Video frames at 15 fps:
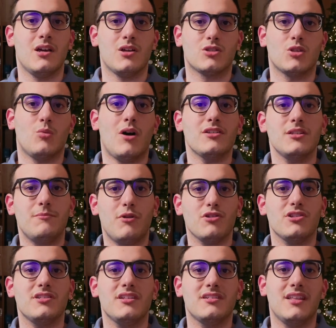So once the
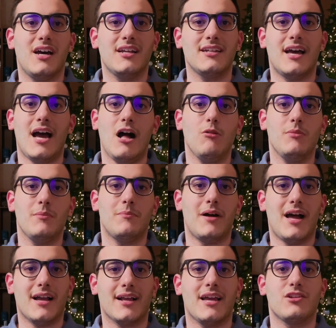process is done, I'll be
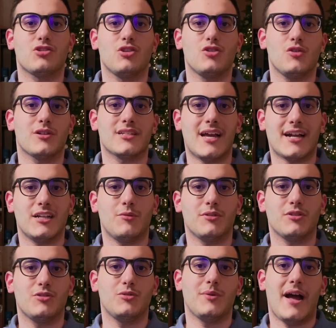back and show you exactly
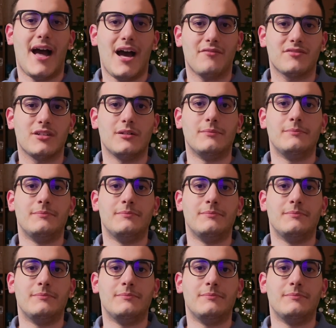what to do after.